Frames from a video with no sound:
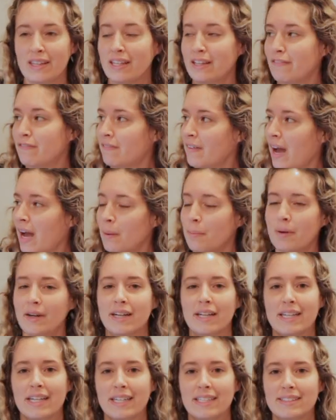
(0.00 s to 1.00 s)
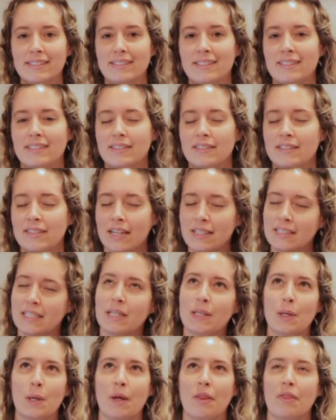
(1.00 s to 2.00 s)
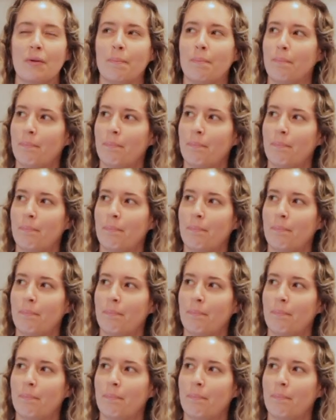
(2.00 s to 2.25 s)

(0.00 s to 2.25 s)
The fabric doesn't look the